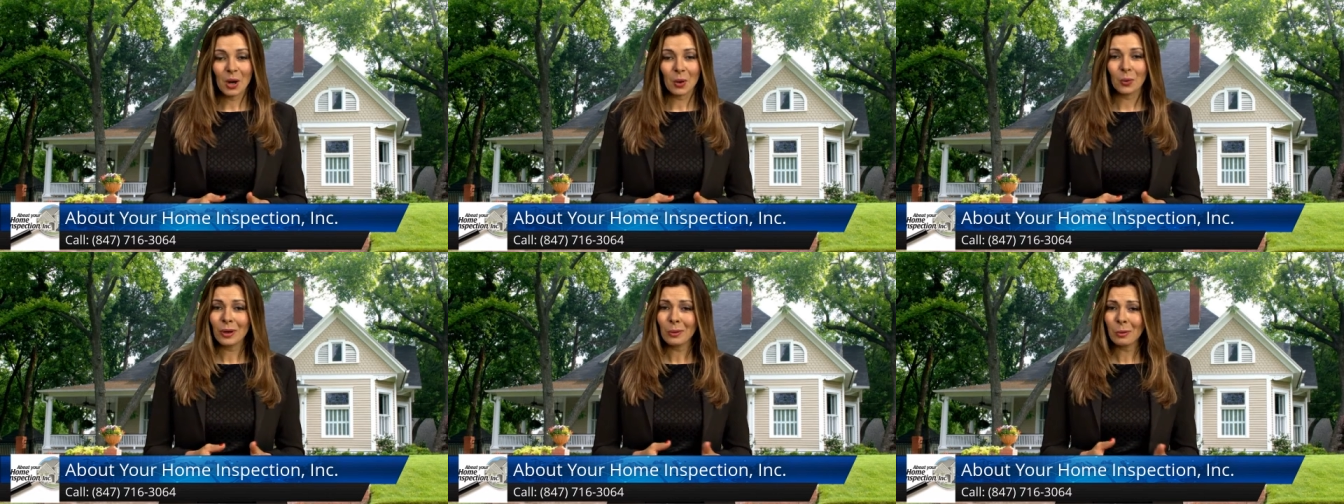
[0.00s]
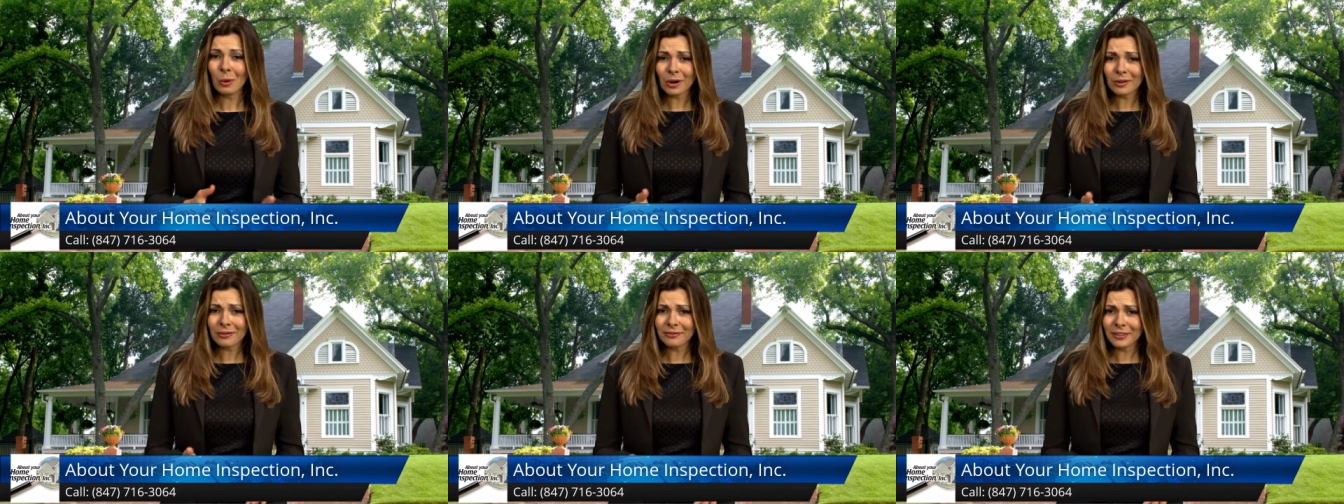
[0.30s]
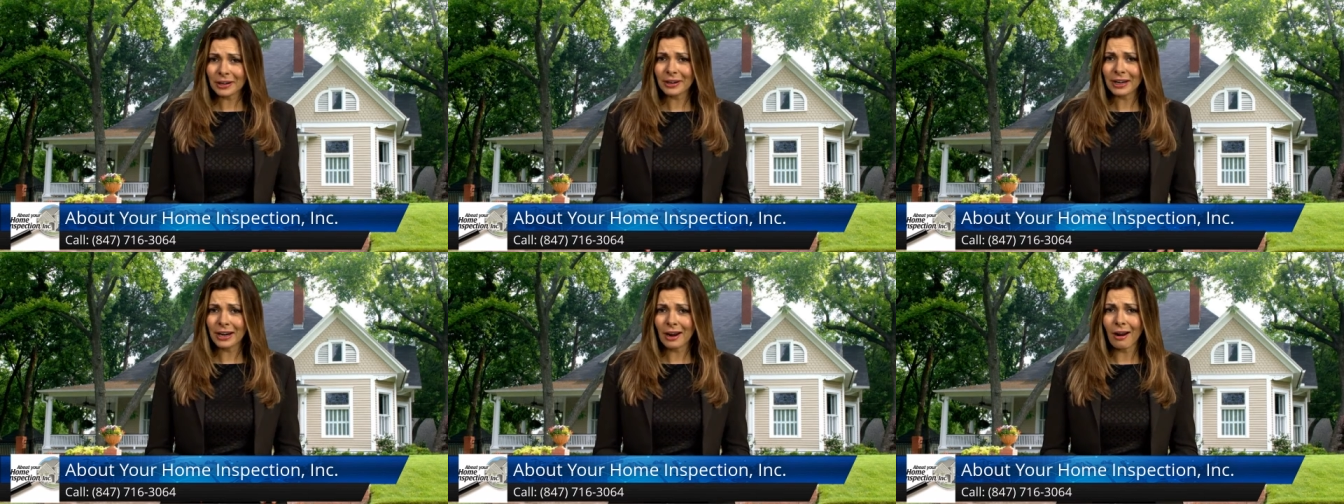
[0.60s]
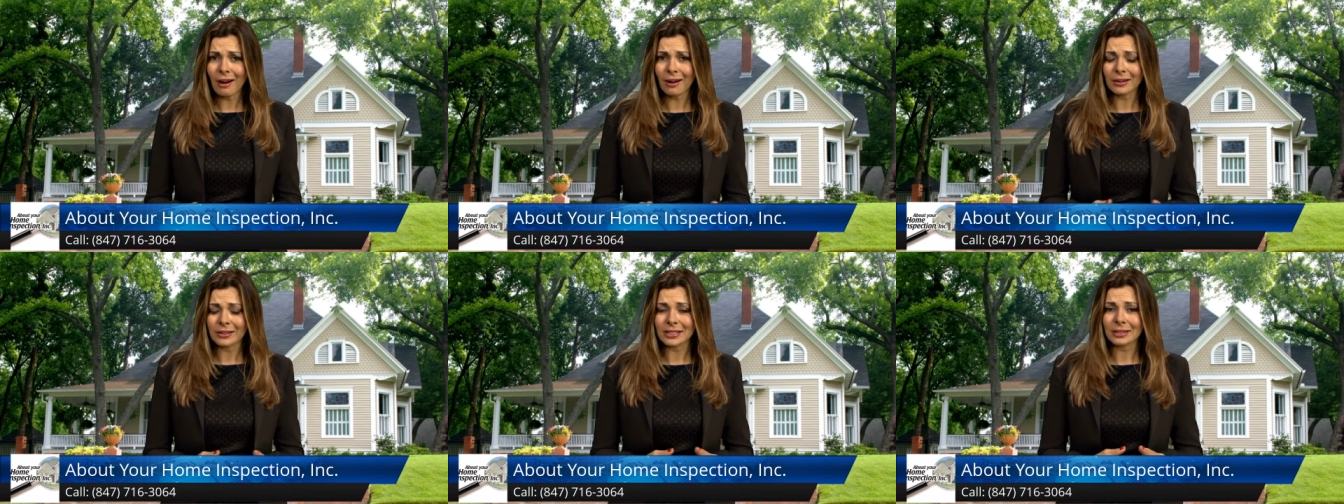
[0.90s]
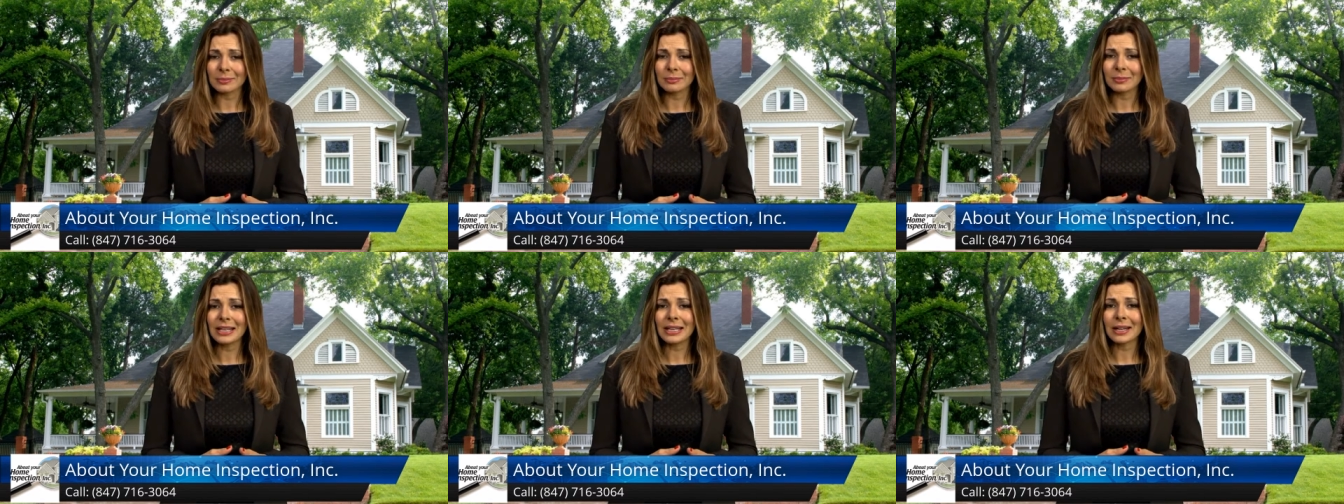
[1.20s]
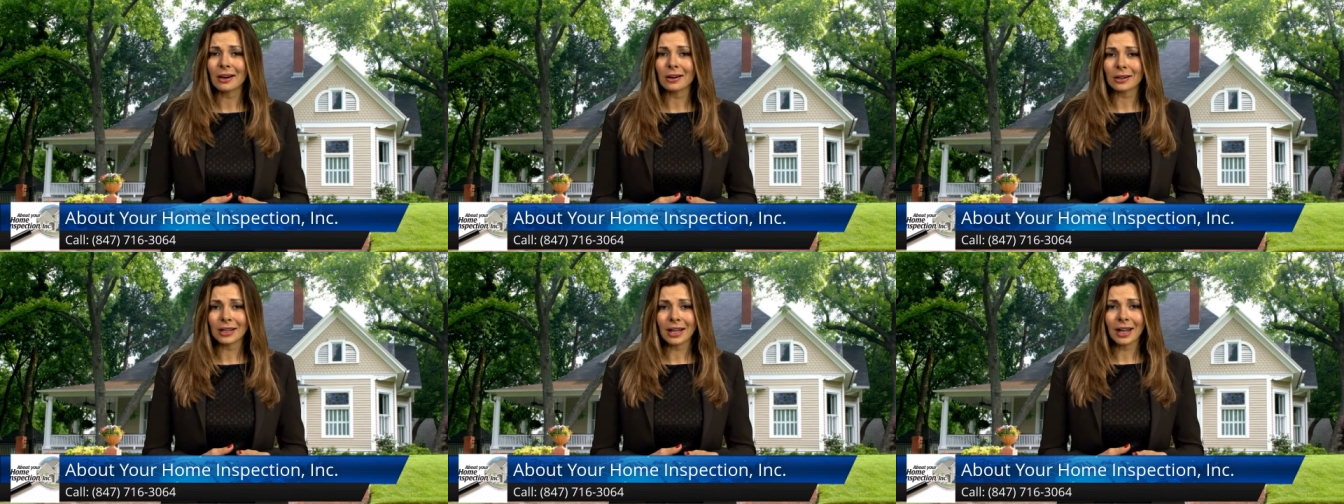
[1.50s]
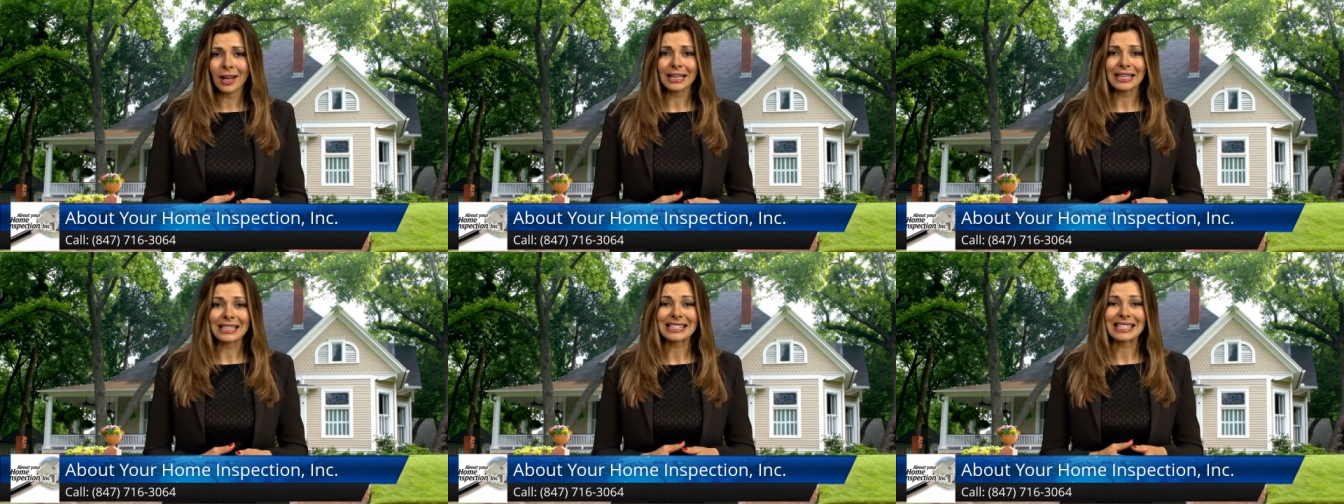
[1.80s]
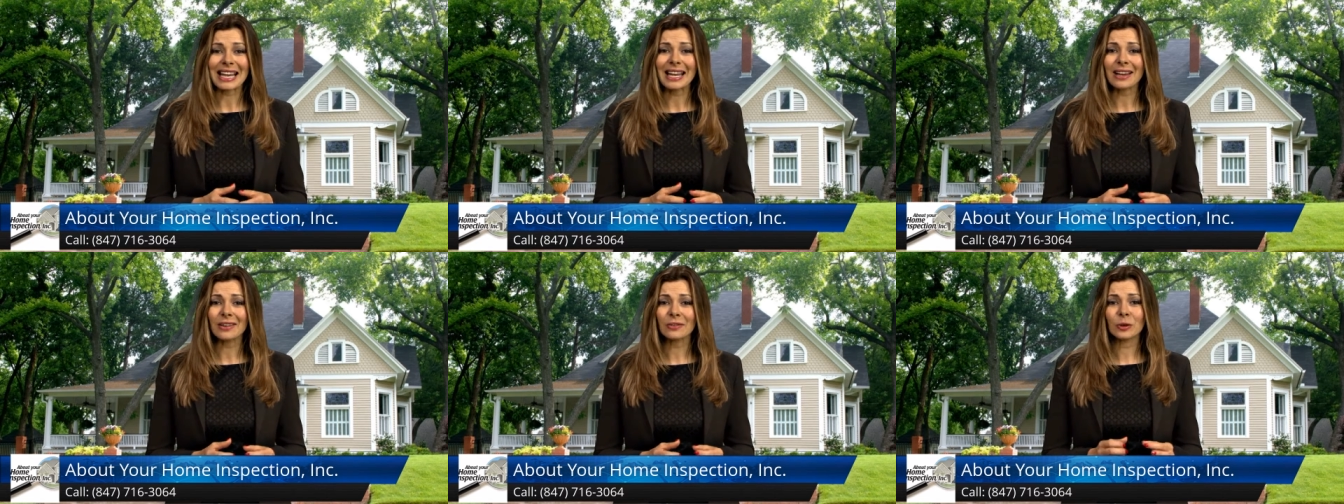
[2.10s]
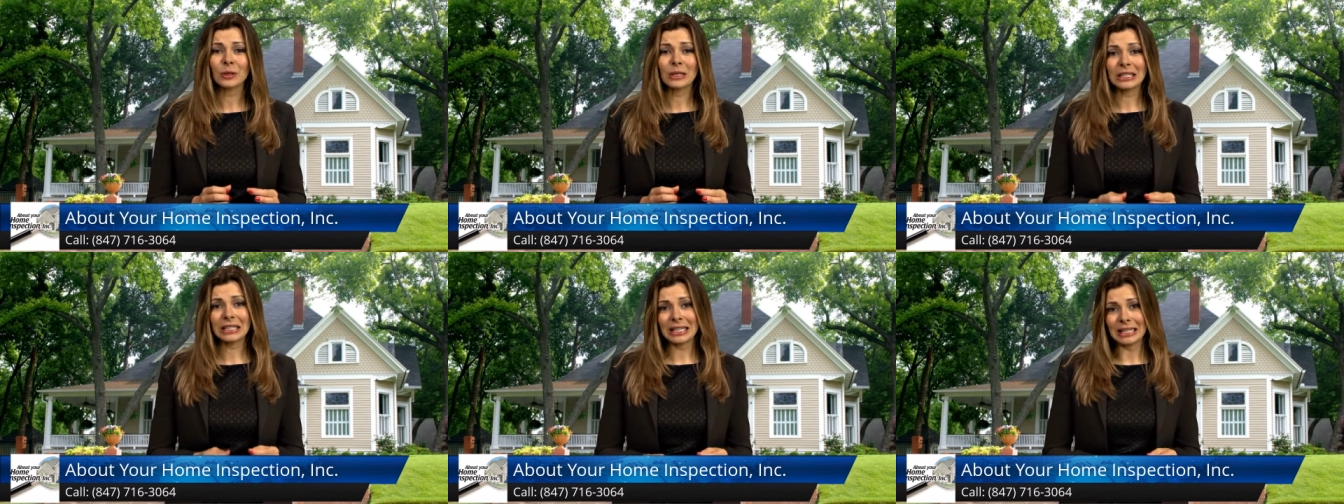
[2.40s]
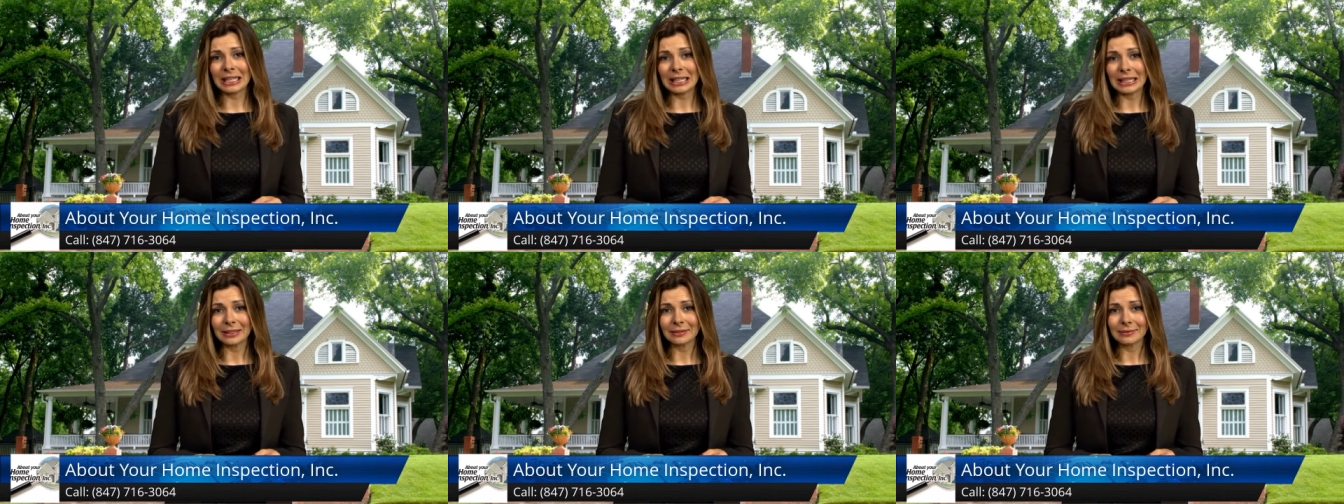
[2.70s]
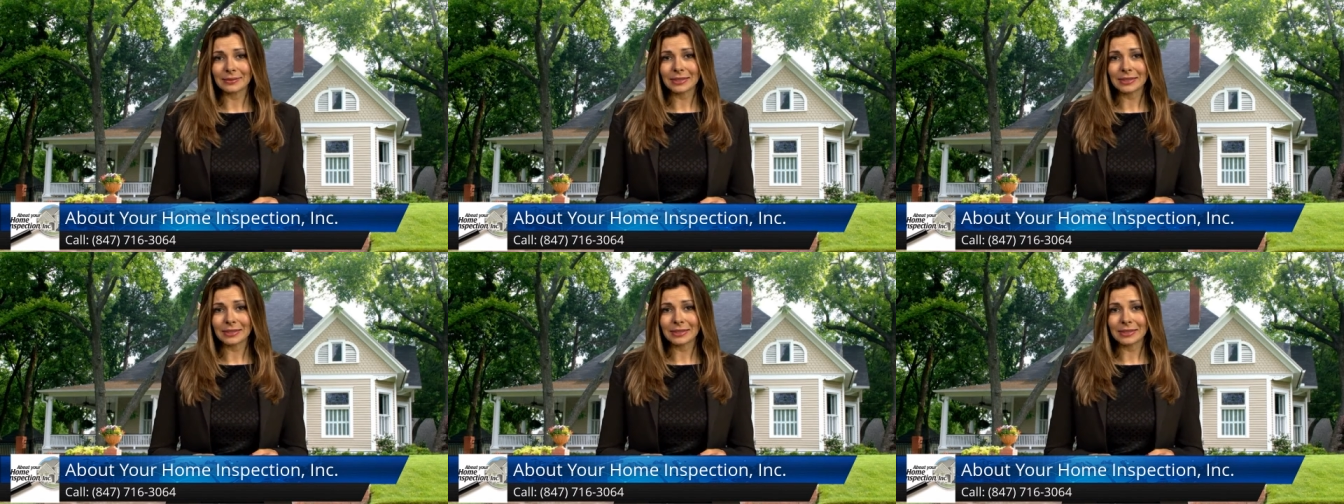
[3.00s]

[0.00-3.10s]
We work very hard to meet our clients' every need,